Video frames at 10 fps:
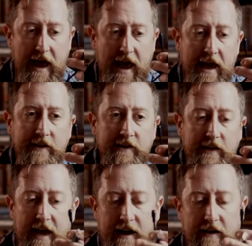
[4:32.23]
and
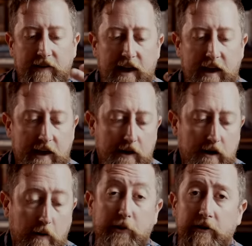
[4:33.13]
have a
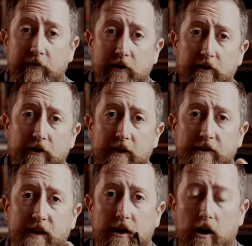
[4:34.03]
up converter, as
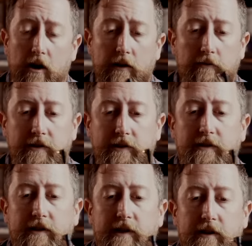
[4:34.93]
they call it, which
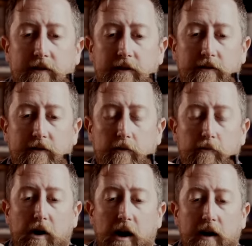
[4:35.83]
is here in this little
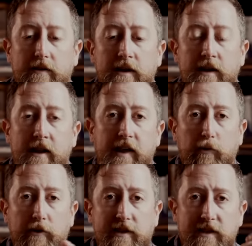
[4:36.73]
box, that
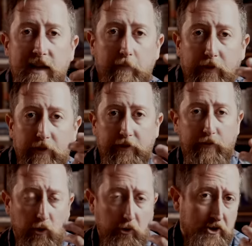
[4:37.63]
will step this
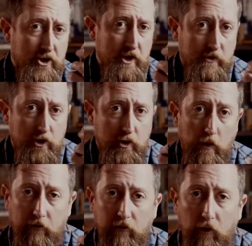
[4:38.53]
voltage up to
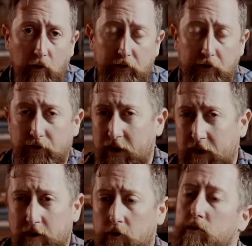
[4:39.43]
12 volts. It'll
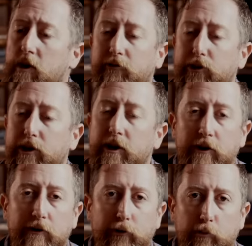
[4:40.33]
take, you know, roughly
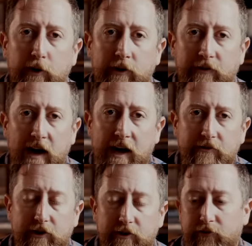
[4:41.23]

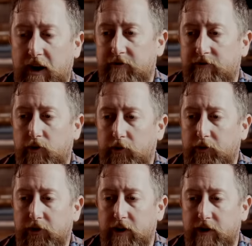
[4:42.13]
4.5 to 5
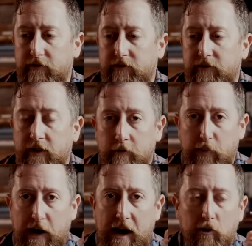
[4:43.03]
volts of
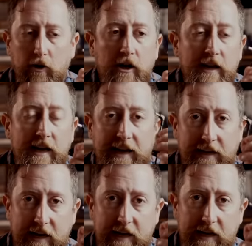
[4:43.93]
power and
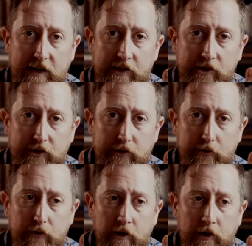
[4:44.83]
get it
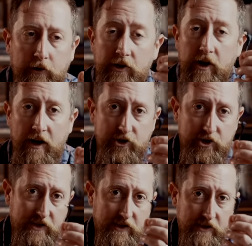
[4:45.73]
into not
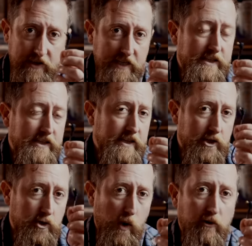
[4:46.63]
just
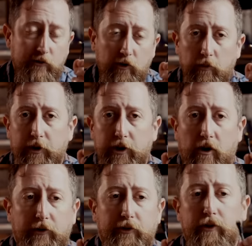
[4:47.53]
DC 12 volt, but
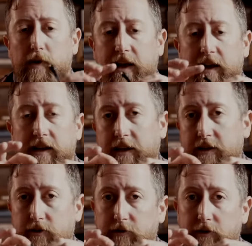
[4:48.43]
also the right
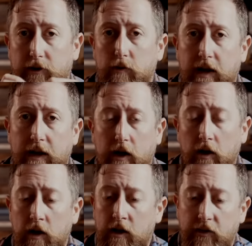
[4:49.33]
connector for your radio.
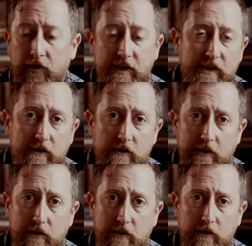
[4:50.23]
These
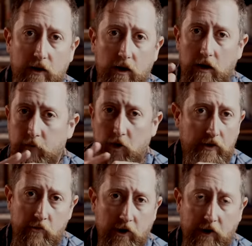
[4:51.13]
exist on
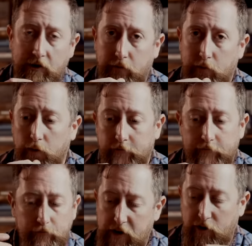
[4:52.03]
the market for
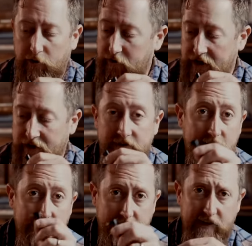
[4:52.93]
Baofengs. In
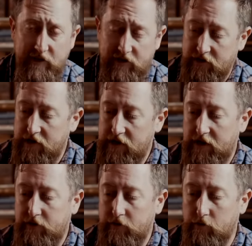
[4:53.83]
this case, this is a
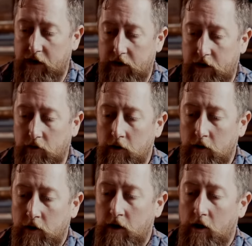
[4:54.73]
Yaesu radio.
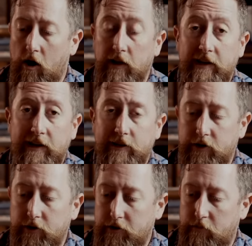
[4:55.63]
All I need to
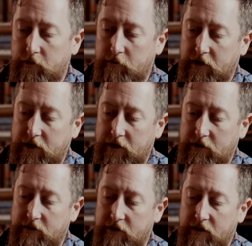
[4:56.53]
do to be able to get
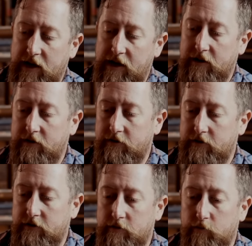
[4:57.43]
into that
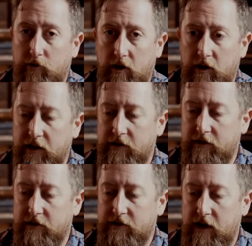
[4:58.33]
is plug into
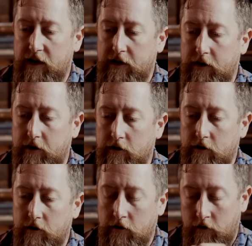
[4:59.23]
the side
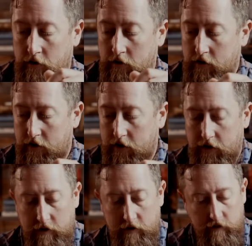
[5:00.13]
here
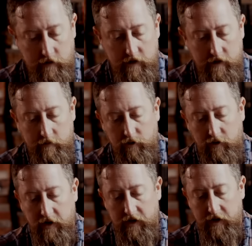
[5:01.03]
and then
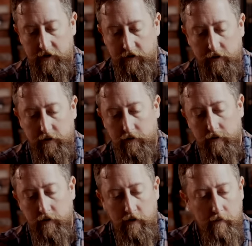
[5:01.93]
plug it
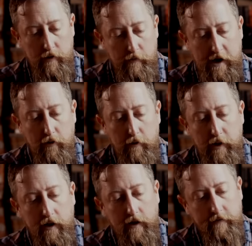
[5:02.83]
into my power
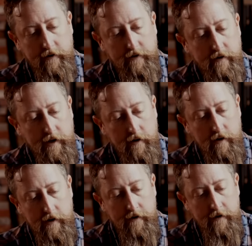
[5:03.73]
bank after turning it
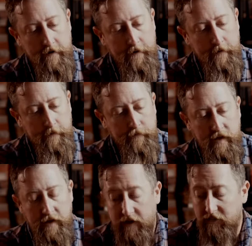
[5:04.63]
on. The